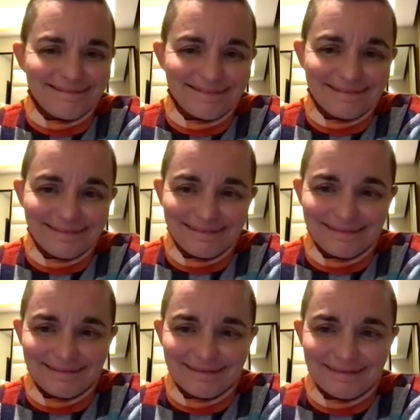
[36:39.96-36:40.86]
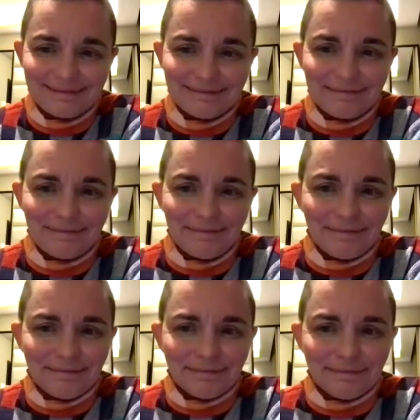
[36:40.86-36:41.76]

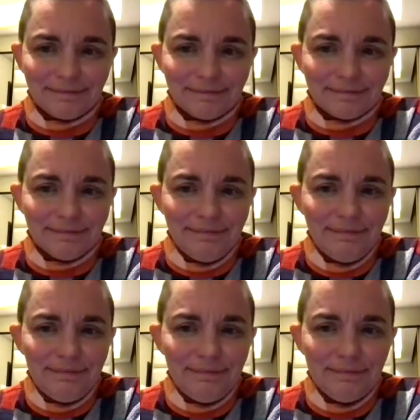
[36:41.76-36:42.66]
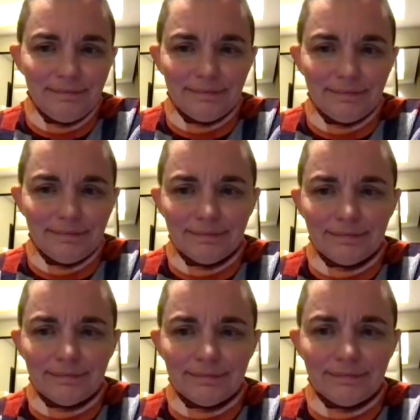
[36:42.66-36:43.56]

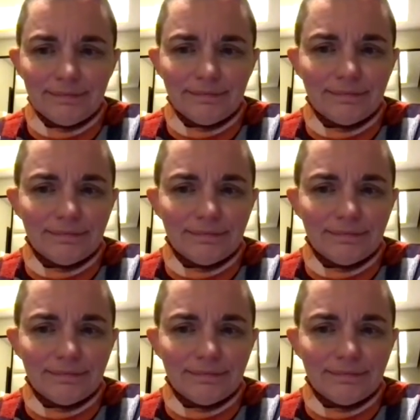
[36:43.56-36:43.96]
[no speech]